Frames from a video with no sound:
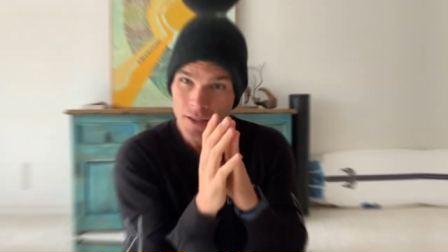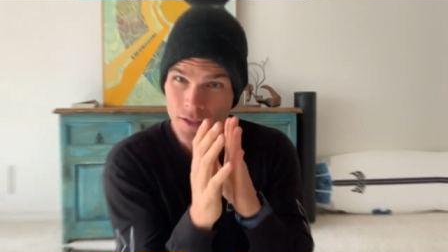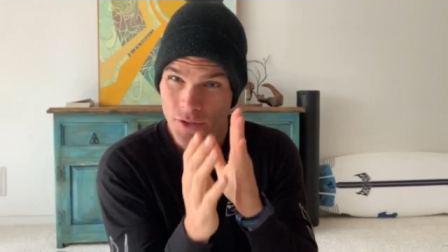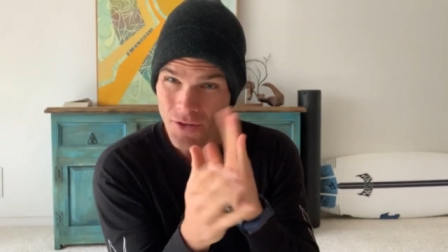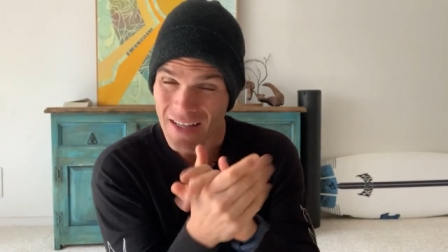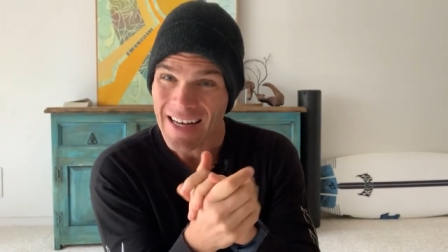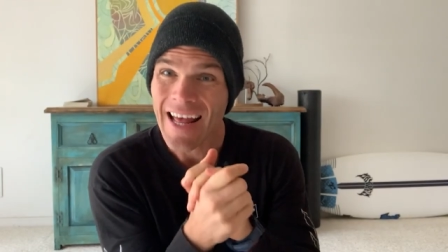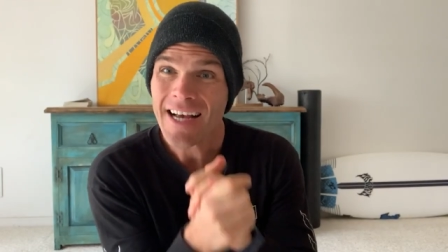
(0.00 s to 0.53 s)

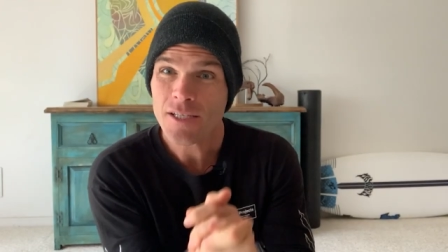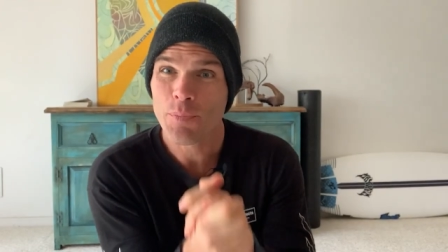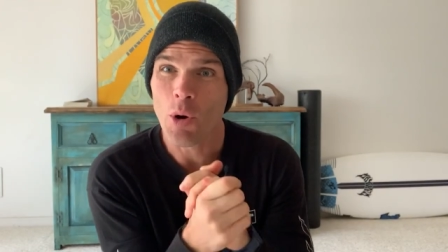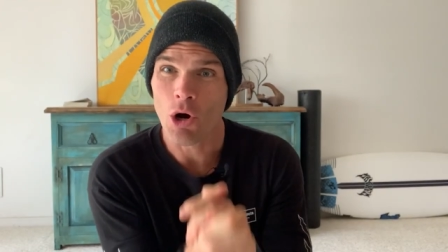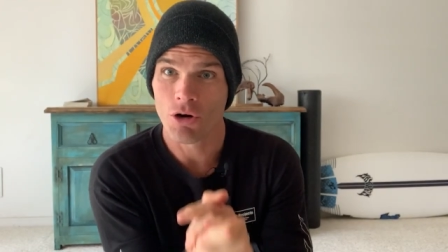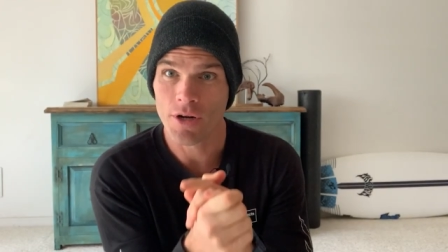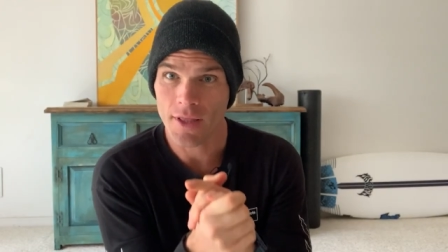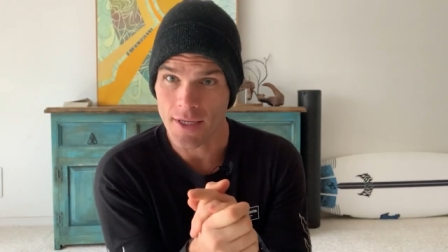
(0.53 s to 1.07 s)
So the next
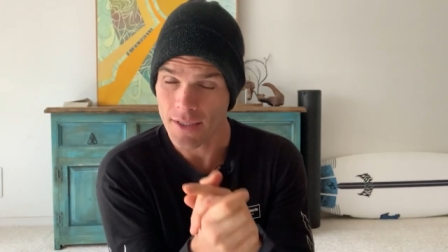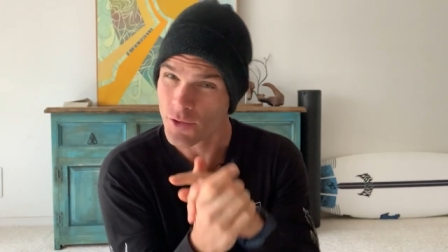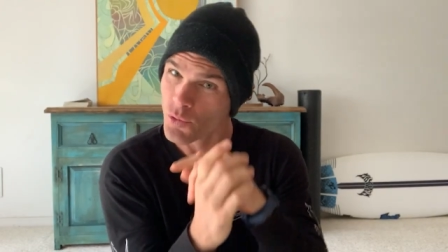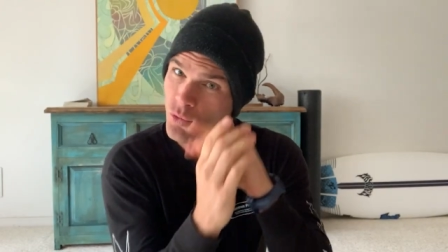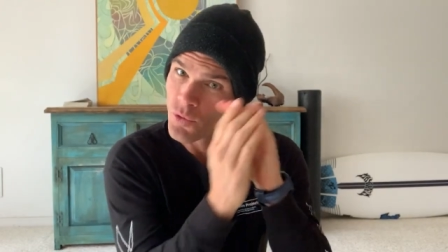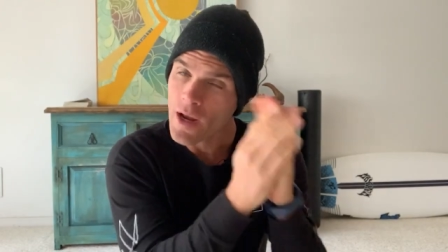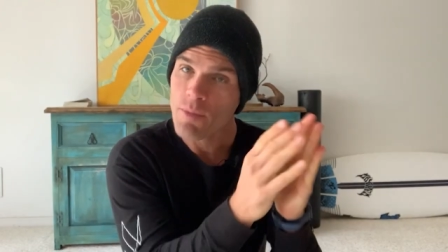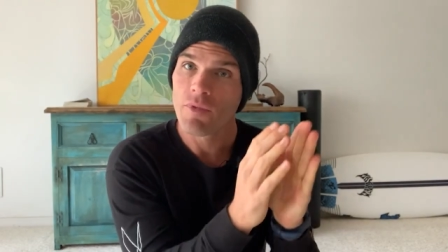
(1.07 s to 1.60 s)
part of this,
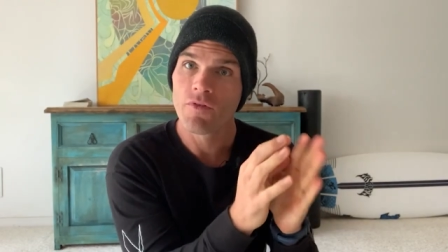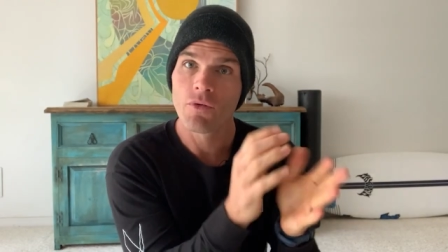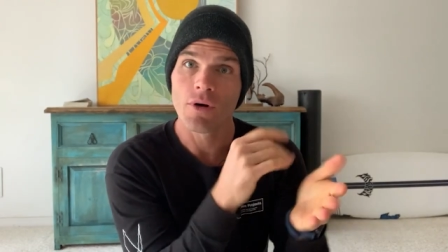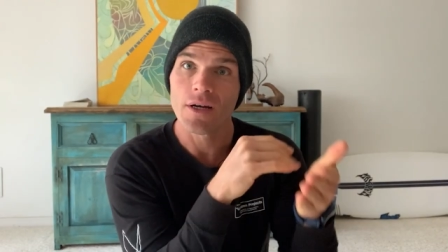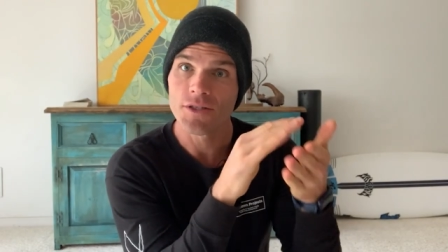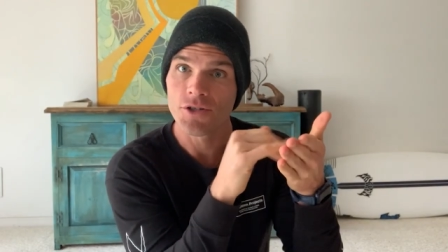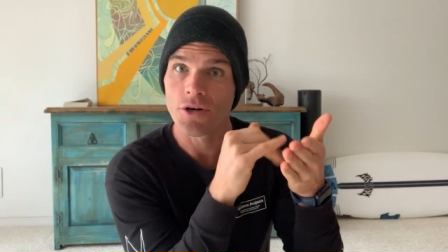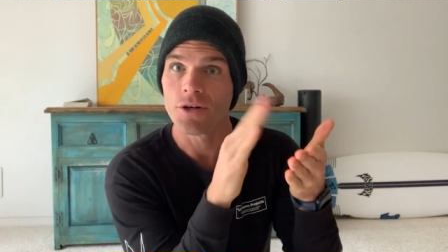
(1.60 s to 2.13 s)
right
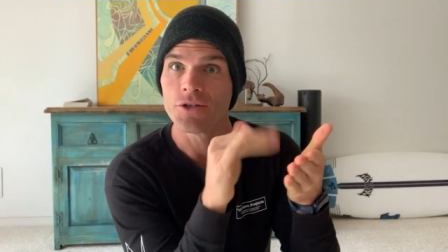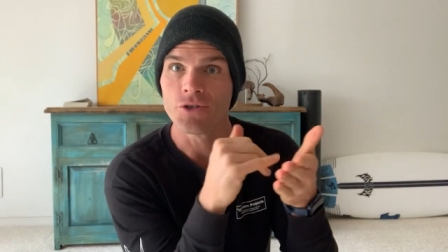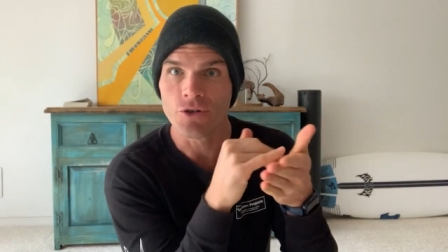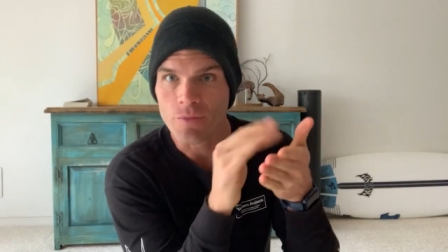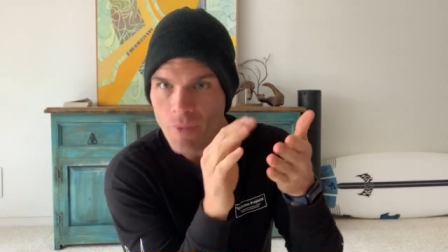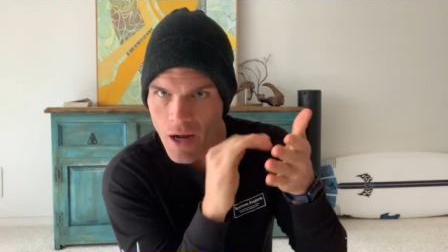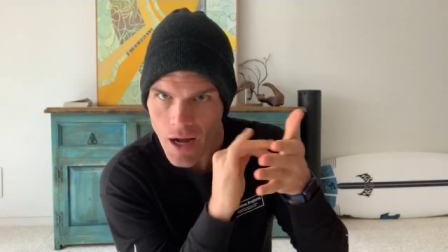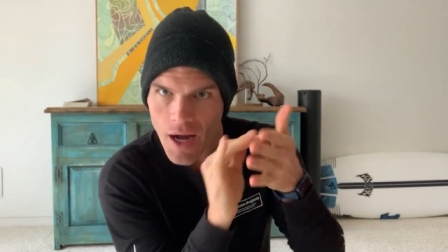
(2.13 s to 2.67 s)
before I start
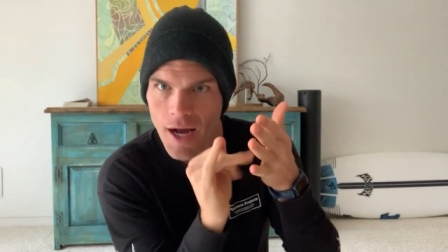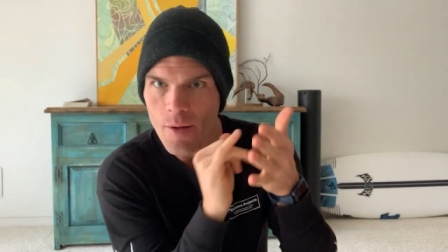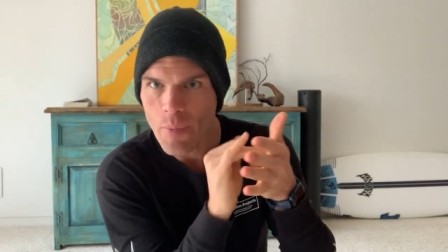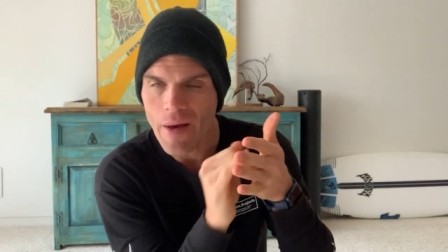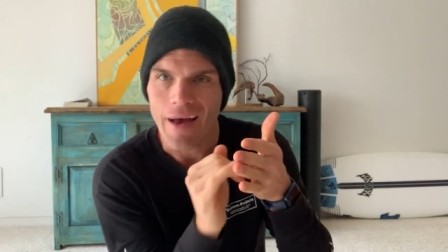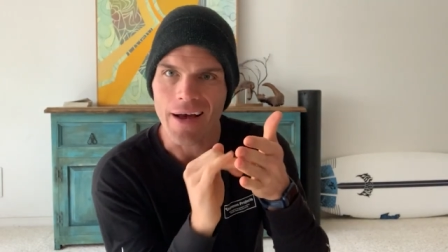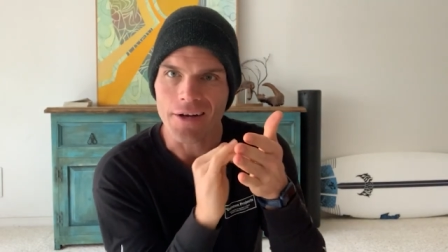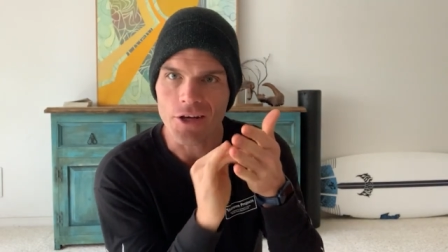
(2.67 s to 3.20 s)
doing my
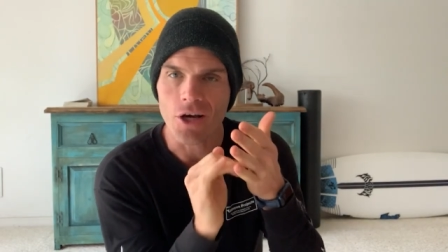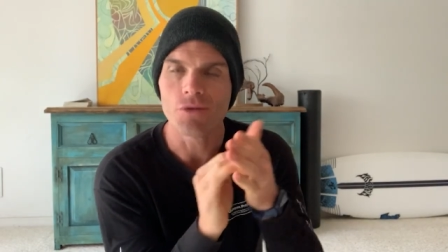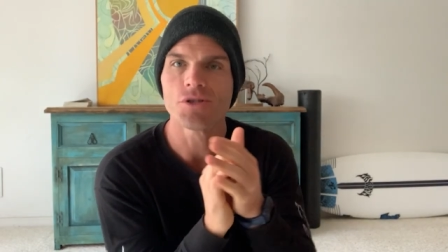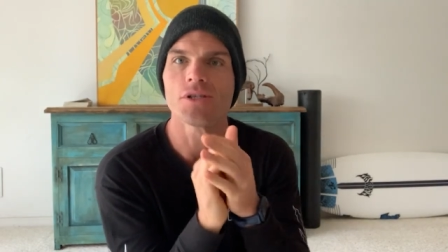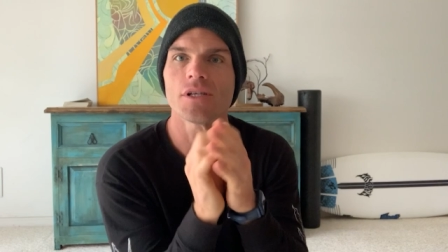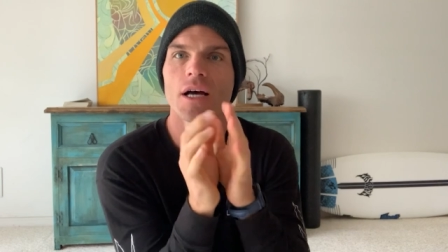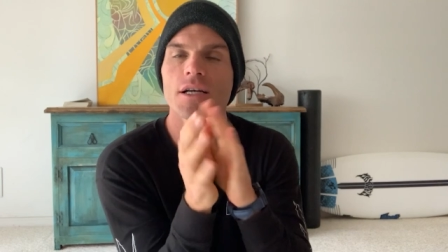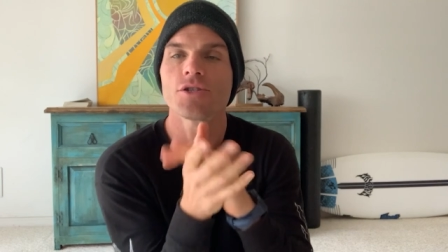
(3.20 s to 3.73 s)
iPad
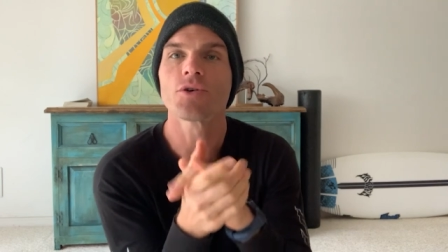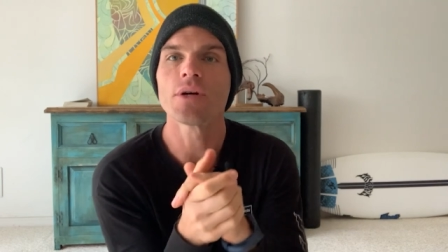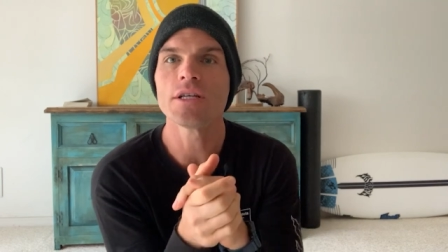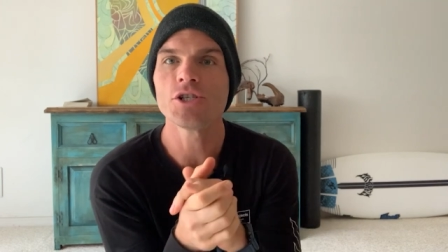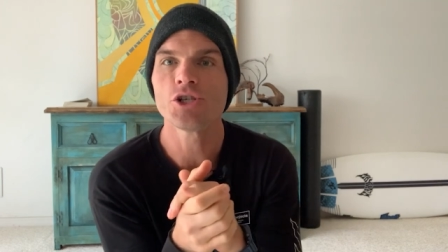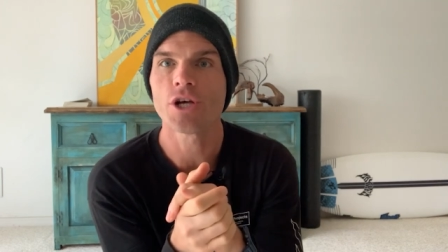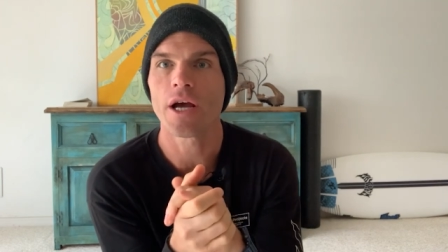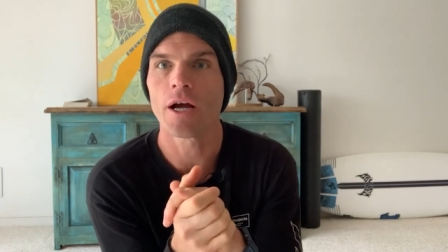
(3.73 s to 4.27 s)
Coach's Eye
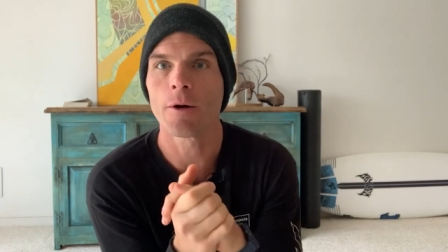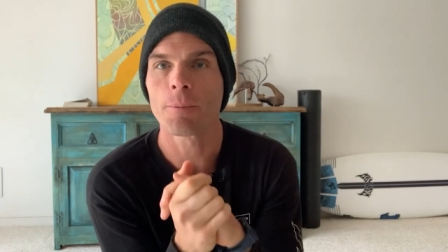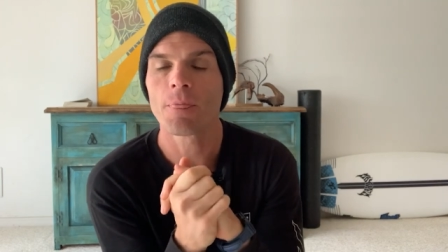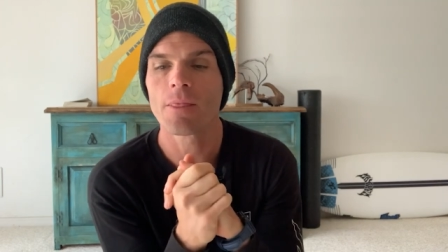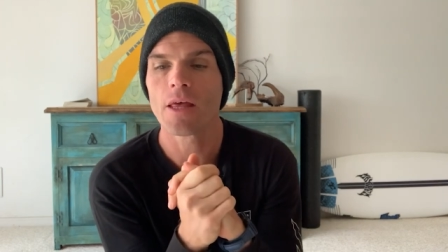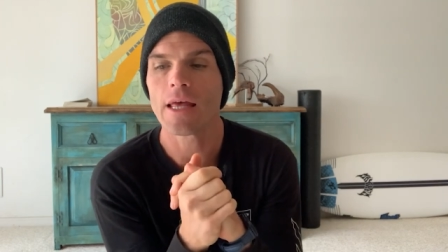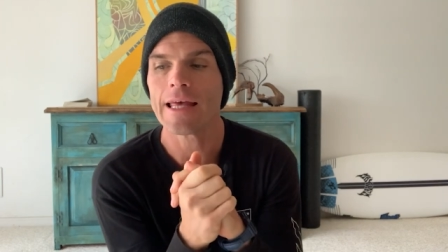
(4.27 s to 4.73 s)
screen share,